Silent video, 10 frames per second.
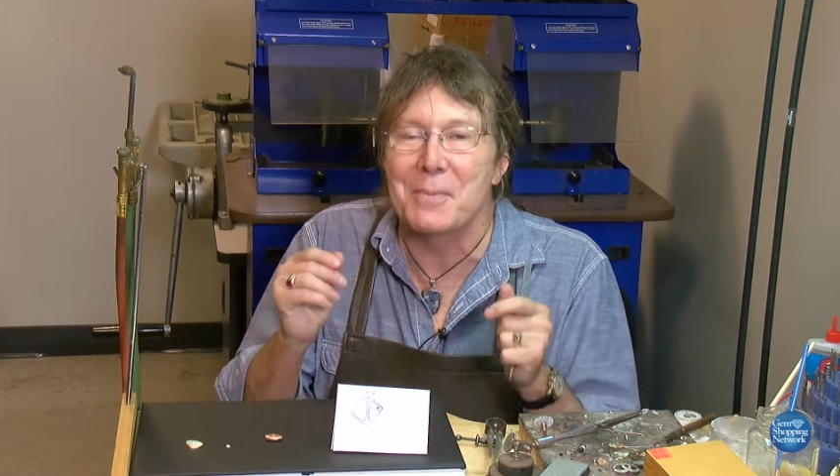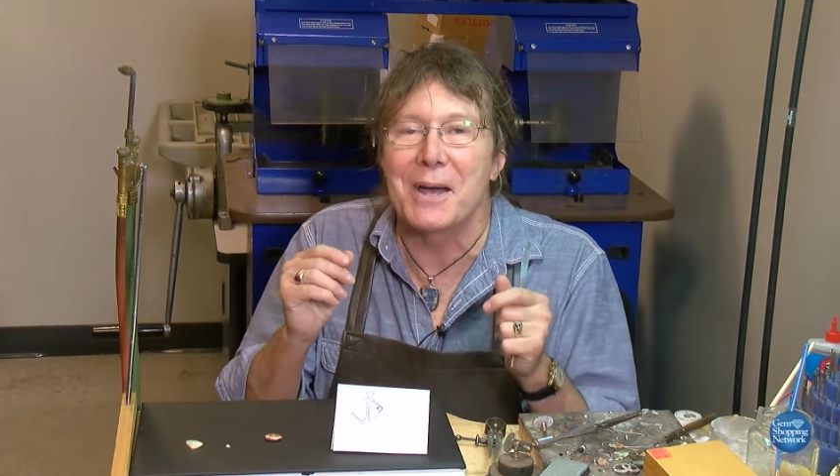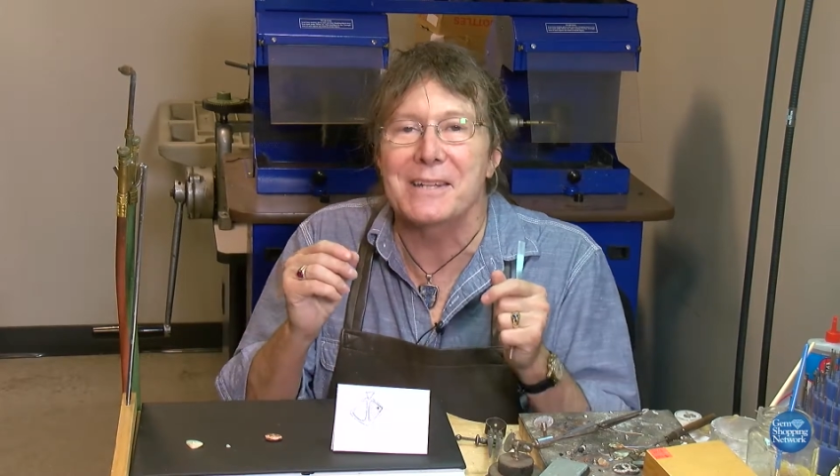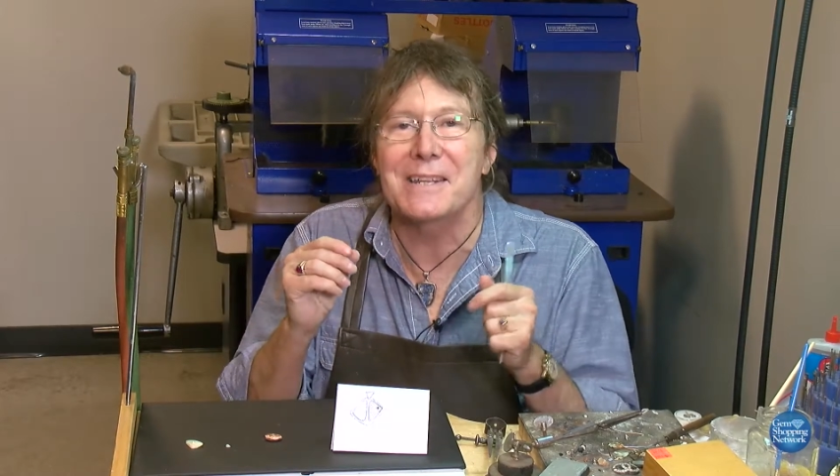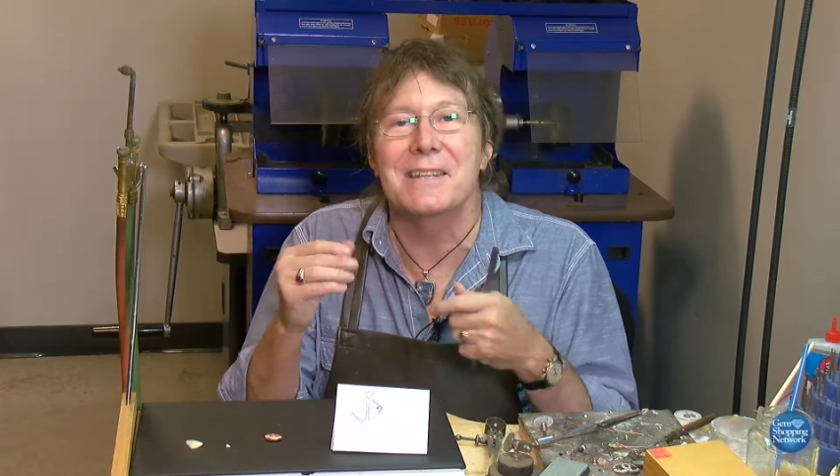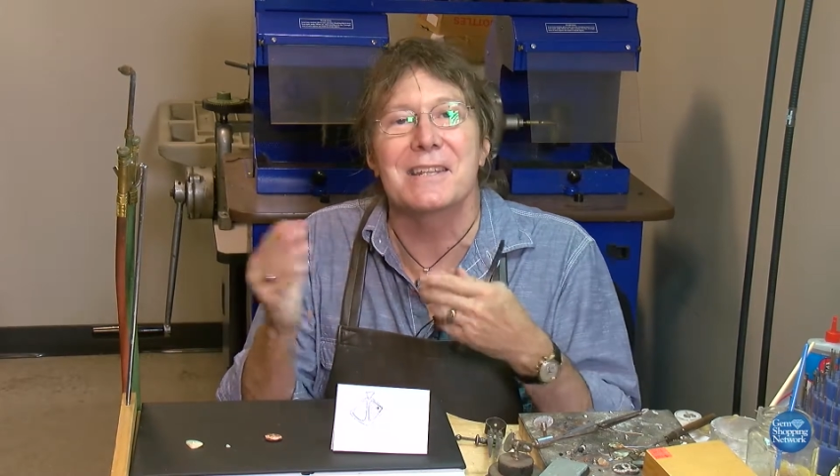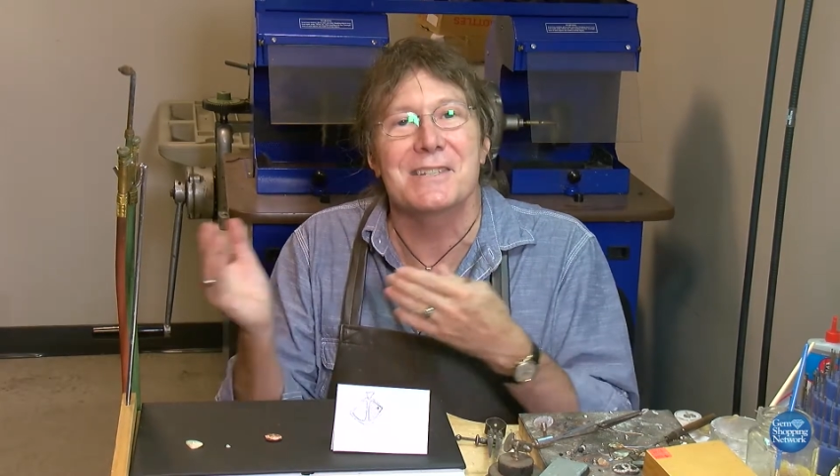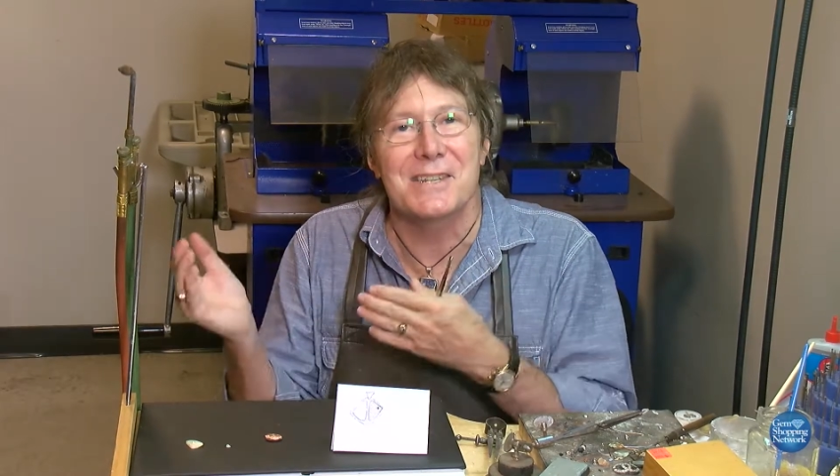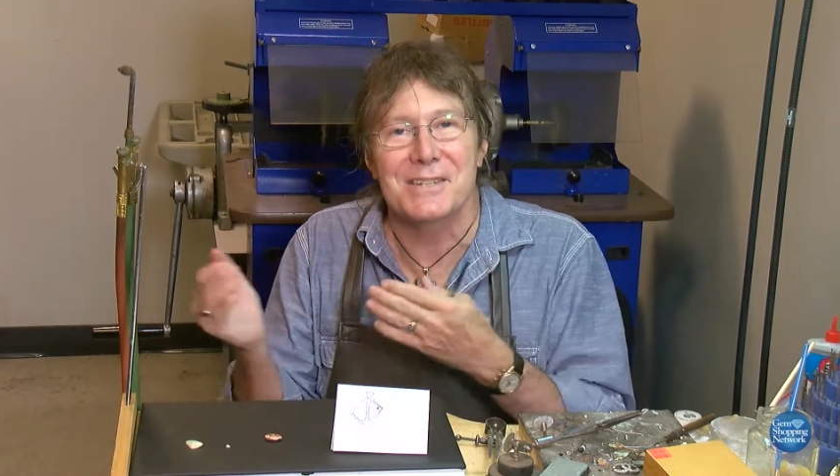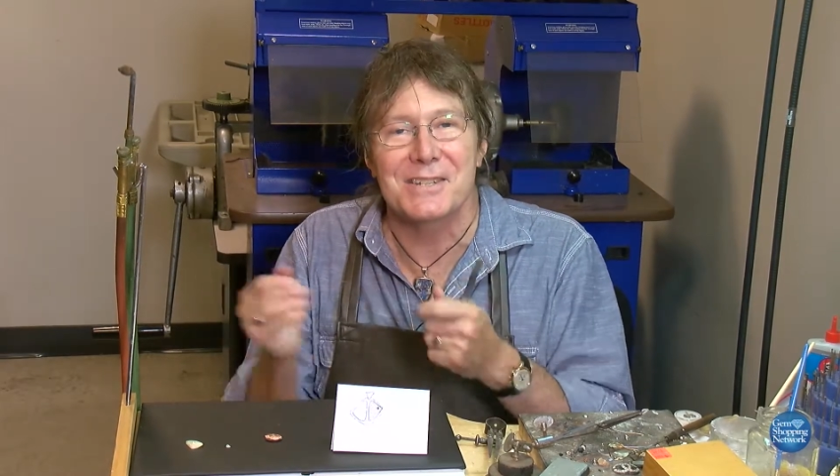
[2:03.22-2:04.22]
But
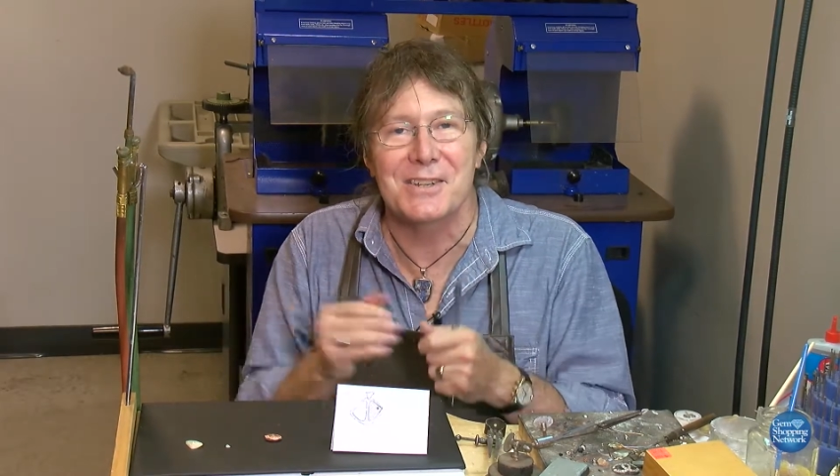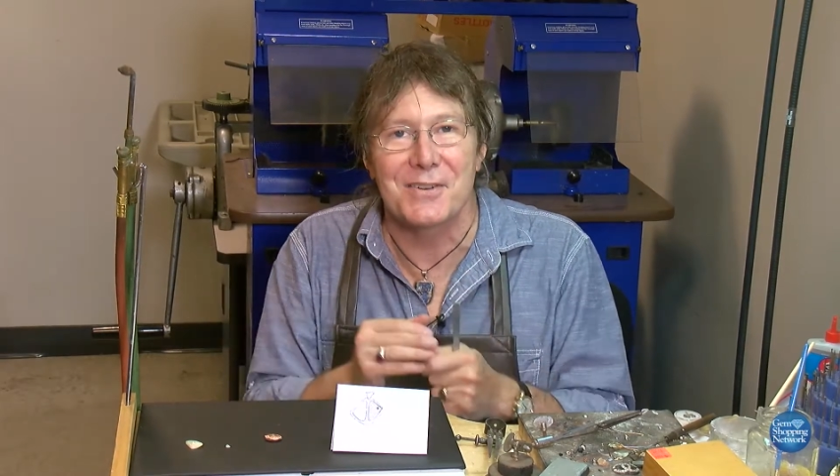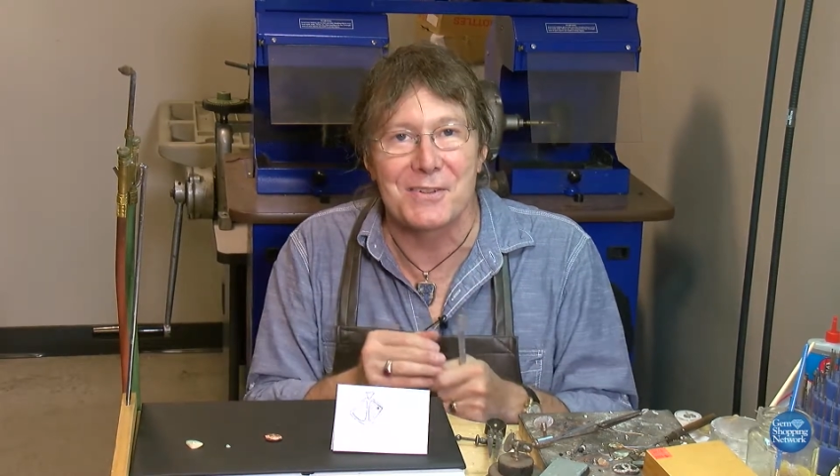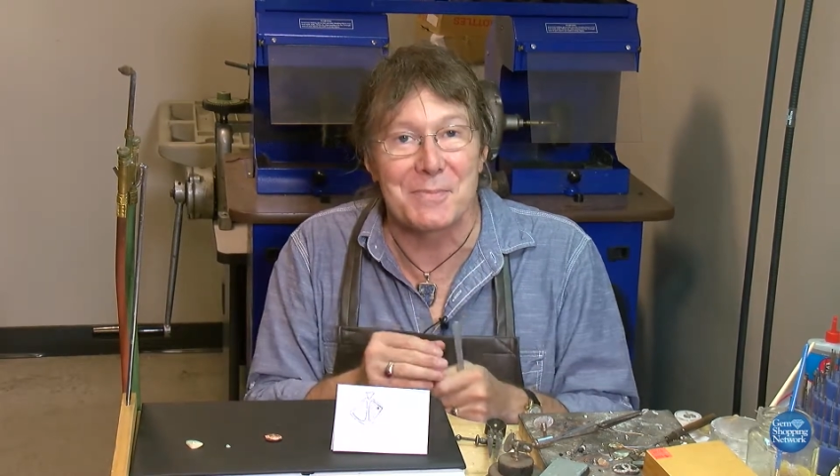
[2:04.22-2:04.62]
this is going